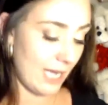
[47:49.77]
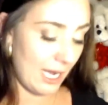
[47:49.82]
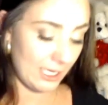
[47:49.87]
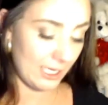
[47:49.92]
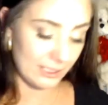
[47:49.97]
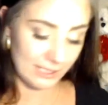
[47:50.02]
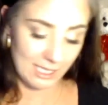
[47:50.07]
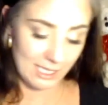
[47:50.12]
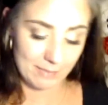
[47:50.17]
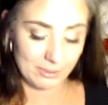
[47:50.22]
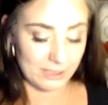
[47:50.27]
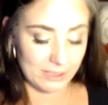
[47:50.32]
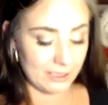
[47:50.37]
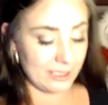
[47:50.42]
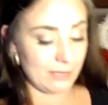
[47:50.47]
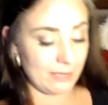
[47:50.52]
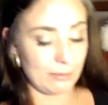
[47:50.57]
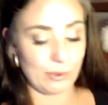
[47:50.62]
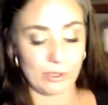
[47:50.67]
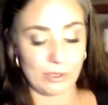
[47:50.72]
economically
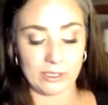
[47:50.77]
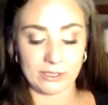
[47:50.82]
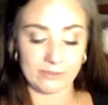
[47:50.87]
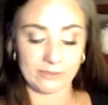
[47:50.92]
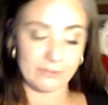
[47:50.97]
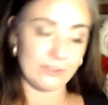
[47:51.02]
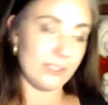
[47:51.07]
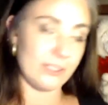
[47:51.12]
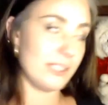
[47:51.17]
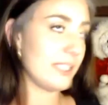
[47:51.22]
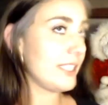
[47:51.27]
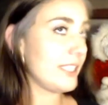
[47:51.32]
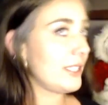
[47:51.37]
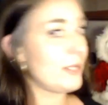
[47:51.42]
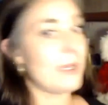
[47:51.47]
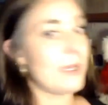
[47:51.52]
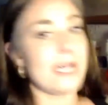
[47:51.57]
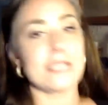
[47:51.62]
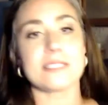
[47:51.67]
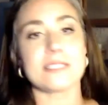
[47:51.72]
important for the
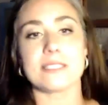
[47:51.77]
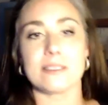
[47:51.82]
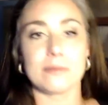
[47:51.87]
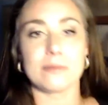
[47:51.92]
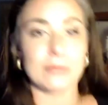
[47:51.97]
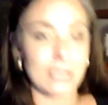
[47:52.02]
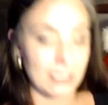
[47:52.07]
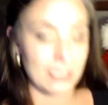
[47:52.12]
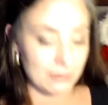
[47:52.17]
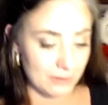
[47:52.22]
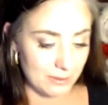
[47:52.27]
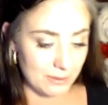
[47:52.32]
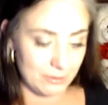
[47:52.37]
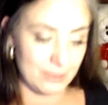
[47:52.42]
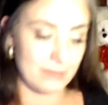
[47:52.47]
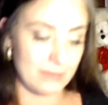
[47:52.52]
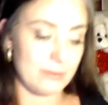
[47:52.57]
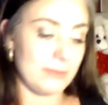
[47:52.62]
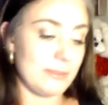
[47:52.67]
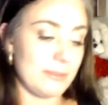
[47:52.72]
U.S. and blah, blah,
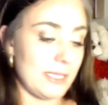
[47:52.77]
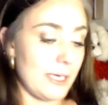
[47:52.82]
blah, blah, blah.